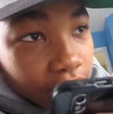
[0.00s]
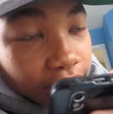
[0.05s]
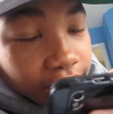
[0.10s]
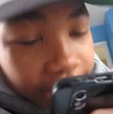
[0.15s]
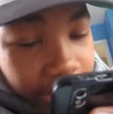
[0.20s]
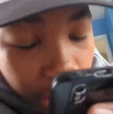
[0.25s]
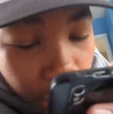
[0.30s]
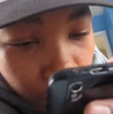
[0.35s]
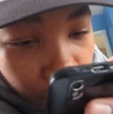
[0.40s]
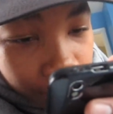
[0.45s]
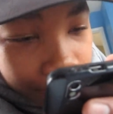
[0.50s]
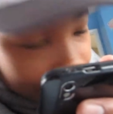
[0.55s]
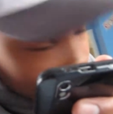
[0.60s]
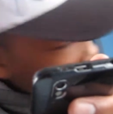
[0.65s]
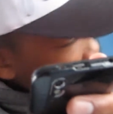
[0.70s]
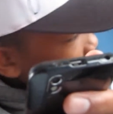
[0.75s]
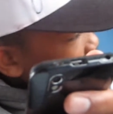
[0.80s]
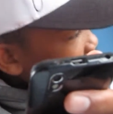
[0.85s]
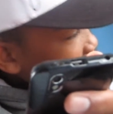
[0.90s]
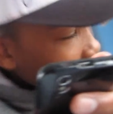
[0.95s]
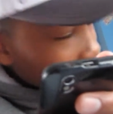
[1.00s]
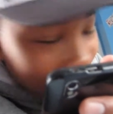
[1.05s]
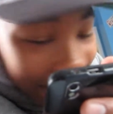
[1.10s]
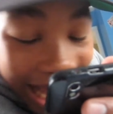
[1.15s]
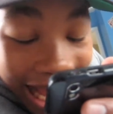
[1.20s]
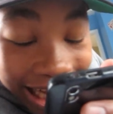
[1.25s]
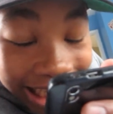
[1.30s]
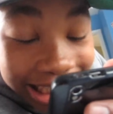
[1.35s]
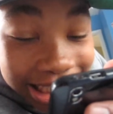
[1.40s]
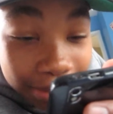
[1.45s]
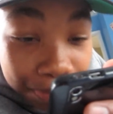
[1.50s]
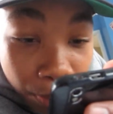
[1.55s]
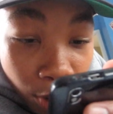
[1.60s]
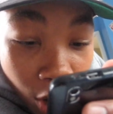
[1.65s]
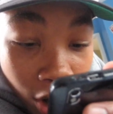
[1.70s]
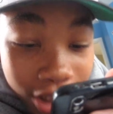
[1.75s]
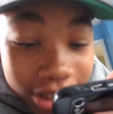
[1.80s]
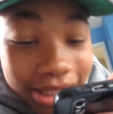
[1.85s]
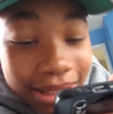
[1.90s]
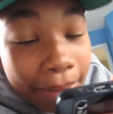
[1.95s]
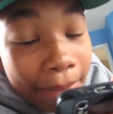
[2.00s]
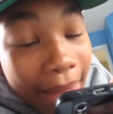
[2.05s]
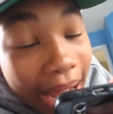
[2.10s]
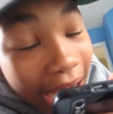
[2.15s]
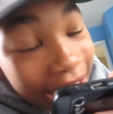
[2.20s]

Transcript: Excuse me, I just bought some,